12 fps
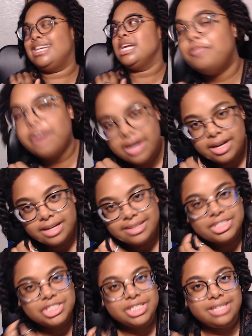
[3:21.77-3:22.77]

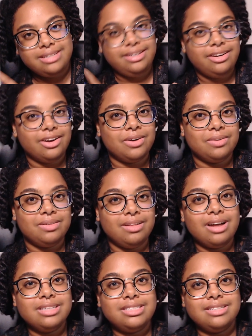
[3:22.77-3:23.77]
fudge and you know
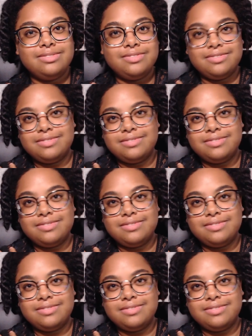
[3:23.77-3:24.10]
lots of